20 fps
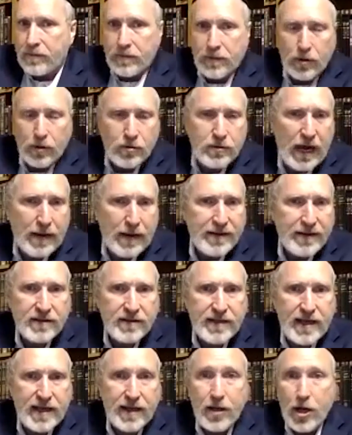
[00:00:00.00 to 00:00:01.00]
No contact to
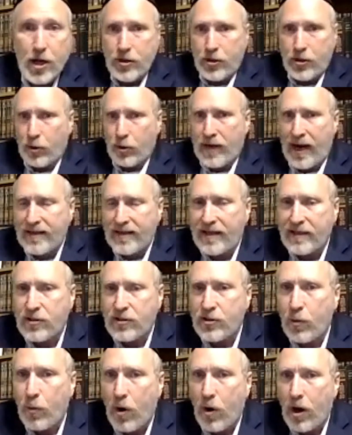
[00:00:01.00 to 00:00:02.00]
the dead. No contact to
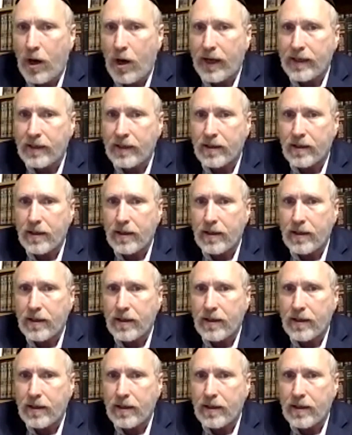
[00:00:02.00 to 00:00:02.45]
the wine.